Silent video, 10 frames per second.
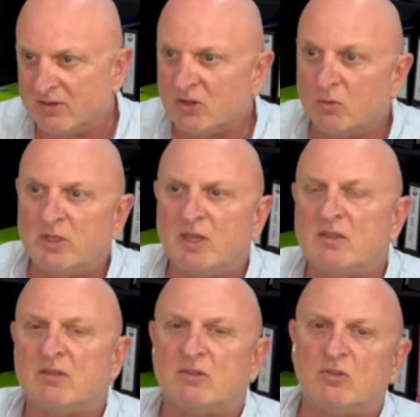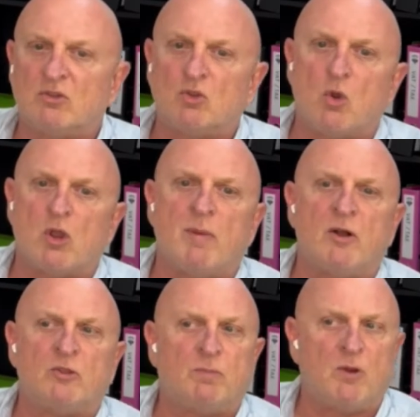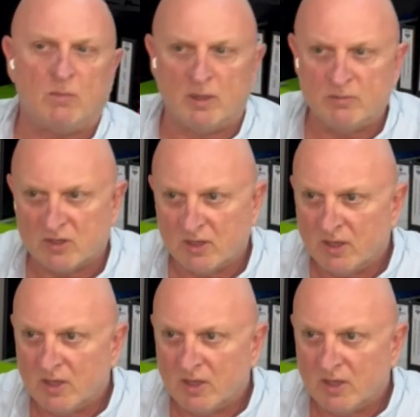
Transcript: So we didn't talk about problems.